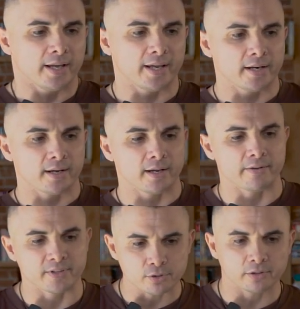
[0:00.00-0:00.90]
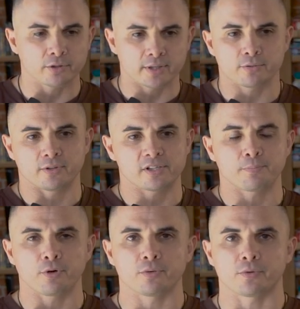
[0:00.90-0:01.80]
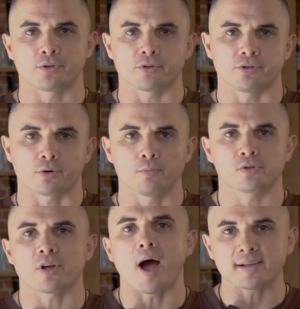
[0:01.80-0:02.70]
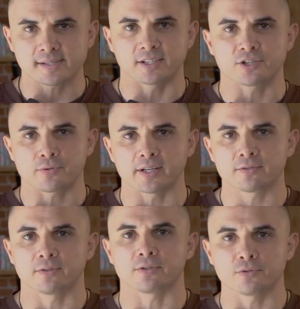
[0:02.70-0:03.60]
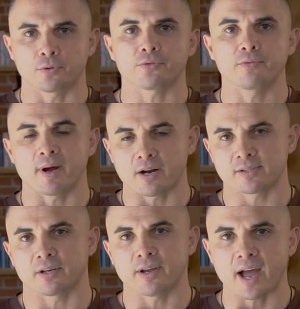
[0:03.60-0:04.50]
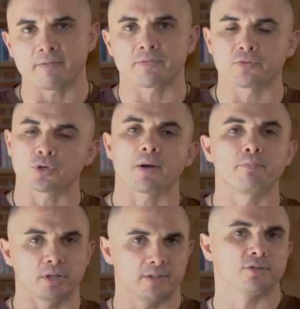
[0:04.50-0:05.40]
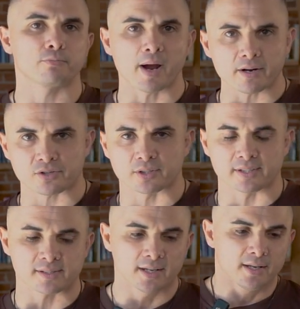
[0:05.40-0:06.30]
And eventually you get to this point where you're almost hostage, right, to the 2 or 3 buyers that you have if you're not building your buyer's list.